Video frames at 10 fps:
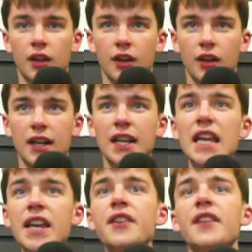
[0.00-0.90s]
And
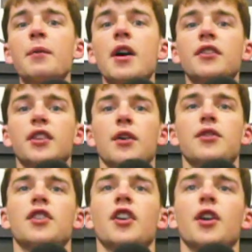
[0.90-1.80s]
even if they weren't to go
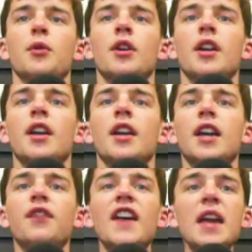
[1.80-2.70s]
through,
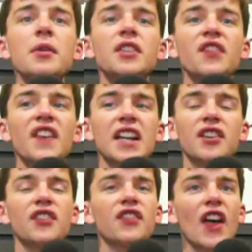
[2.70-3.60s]
if they were to
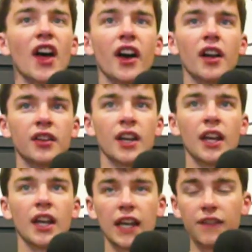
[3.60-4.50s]
finish third
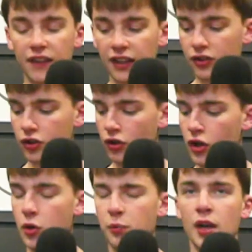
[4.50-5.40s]
in this
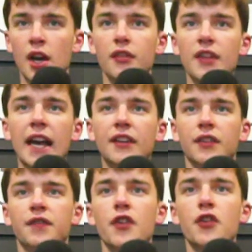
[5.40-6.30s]
group, that is a
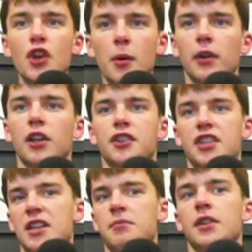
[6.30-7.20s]
phenomenal
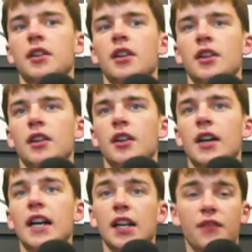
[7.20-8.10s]
achievement.
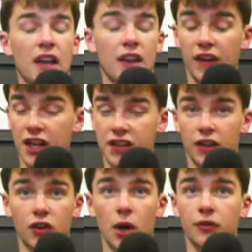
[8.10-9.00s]
And if they finish in
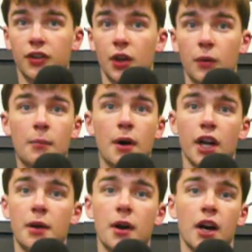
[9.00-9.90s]
the top two, well,
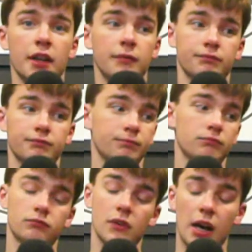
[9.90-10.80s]
my oh my,
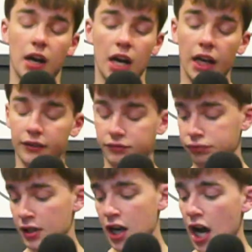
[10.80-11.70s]

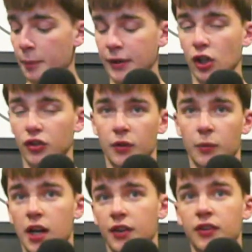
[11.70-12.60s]
I'll be lost for
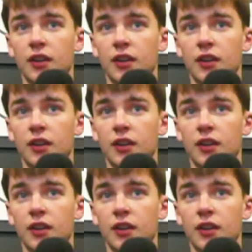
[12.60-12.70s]
words.